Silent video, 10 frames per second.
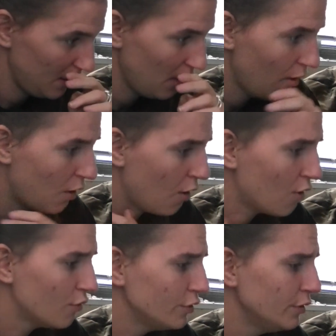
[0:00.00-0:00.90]

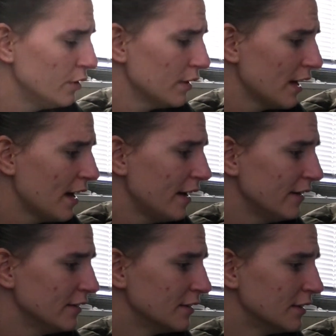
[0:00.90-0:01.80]
Oh, you
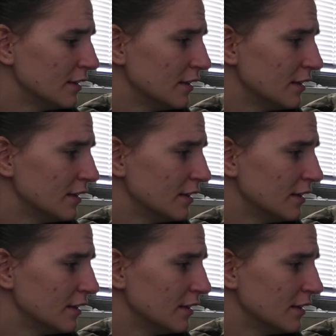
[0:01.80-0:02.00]
okay?